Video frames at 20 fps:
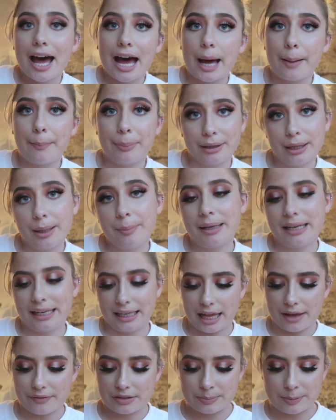I bloomin'
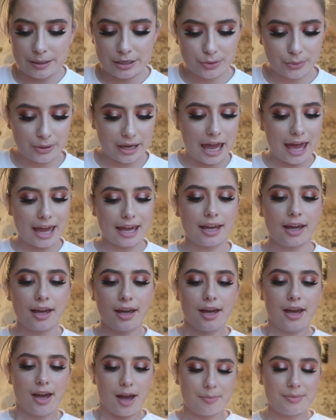love Special K.
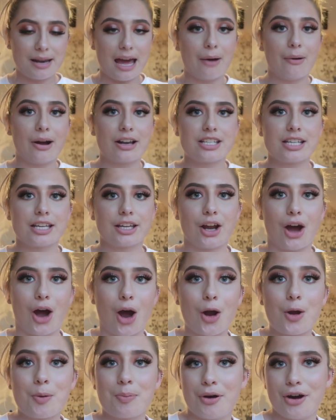Now I'm actually gonna
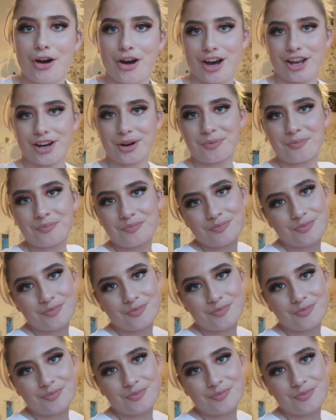open